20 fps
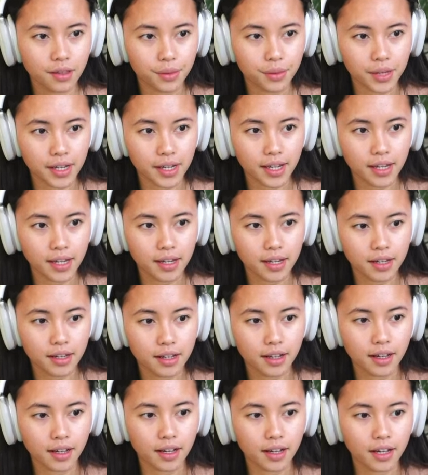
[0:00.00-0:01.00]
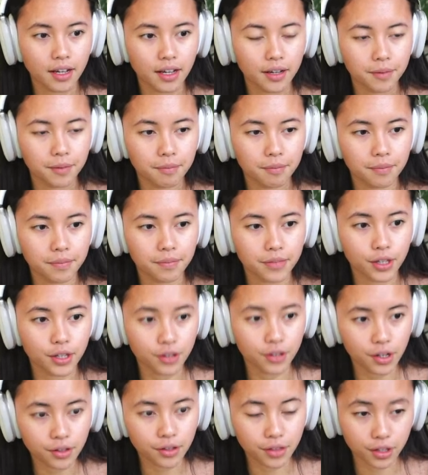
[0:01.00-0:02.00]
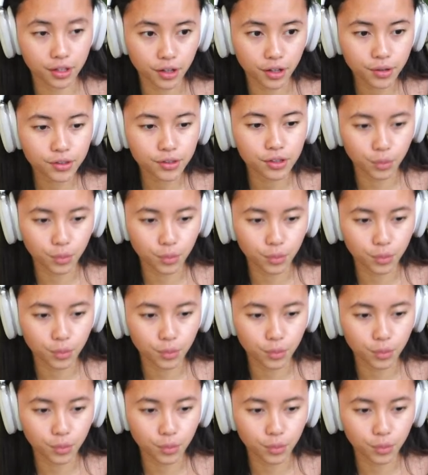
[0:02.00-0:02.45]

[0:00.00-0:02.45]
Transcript: the nodes,